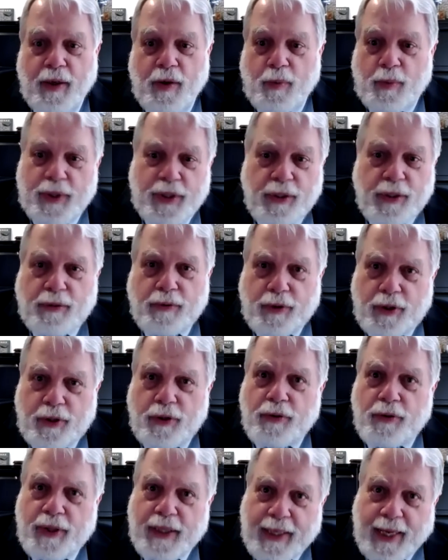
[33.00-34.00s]
We don't
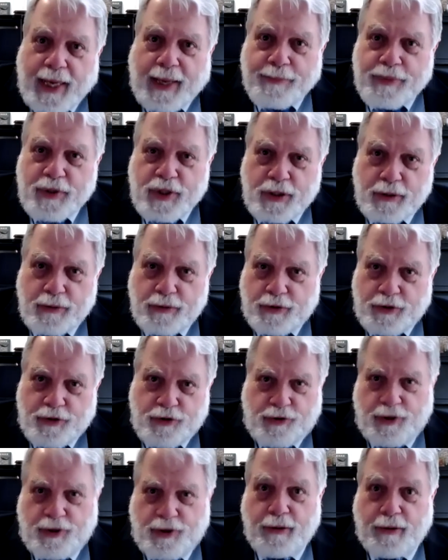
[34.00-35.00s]
know the absolute
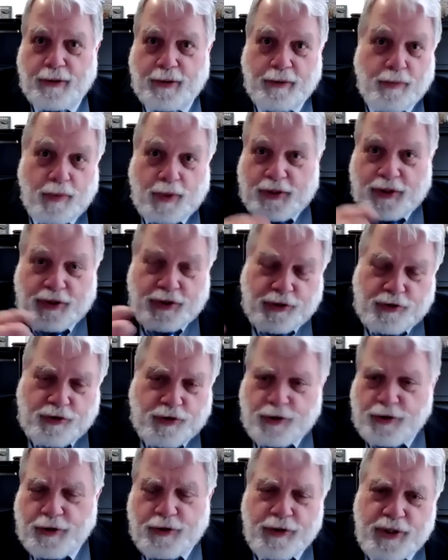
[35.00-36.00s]
trigger and what
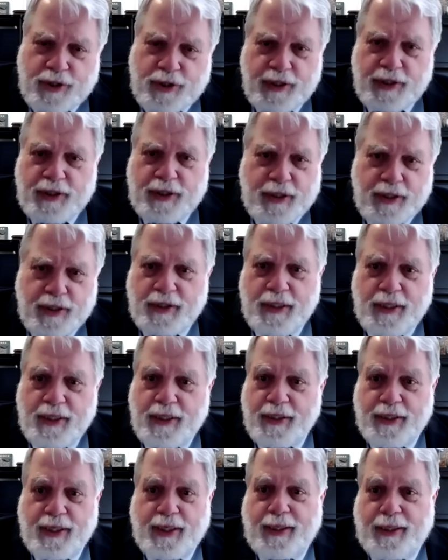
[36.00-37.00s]
turns this
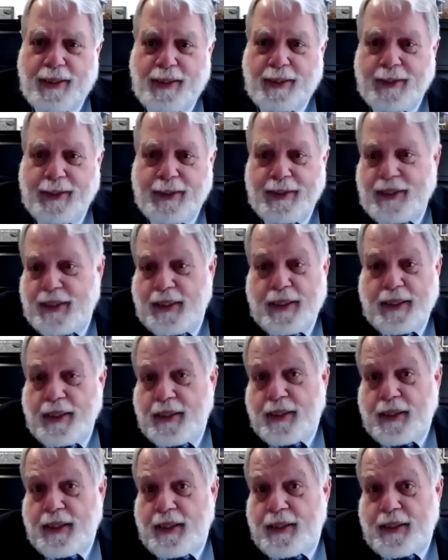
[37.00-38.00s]
disease on. It's a
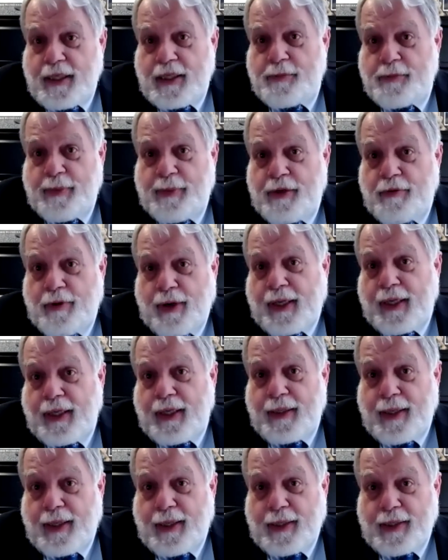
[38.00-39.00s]
disease that's been
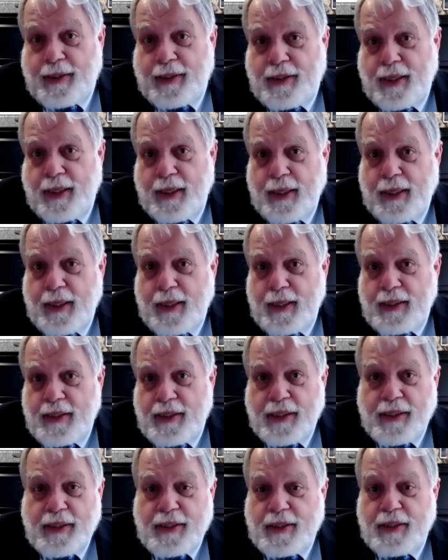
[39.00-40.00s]
recognized
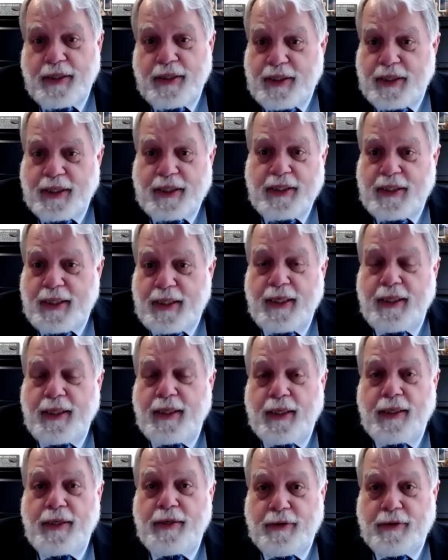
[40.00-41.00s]
since the
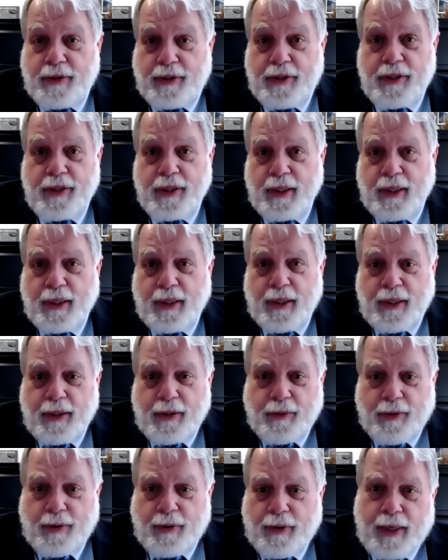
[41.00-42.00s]
1600s,
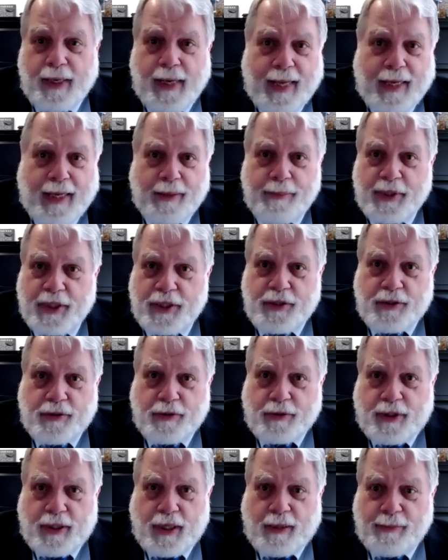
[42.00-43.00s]
where anatomist
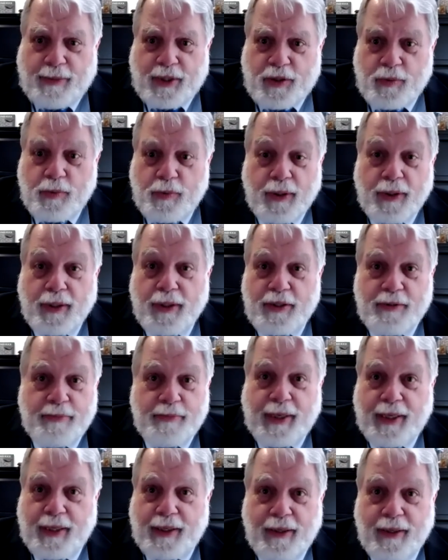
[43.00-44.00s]
Sir Thomas Willis
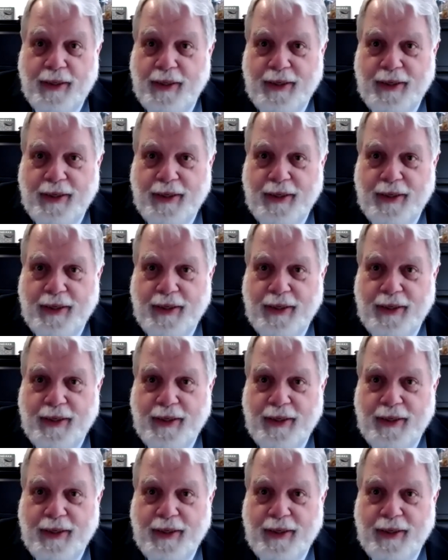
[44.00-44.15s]
made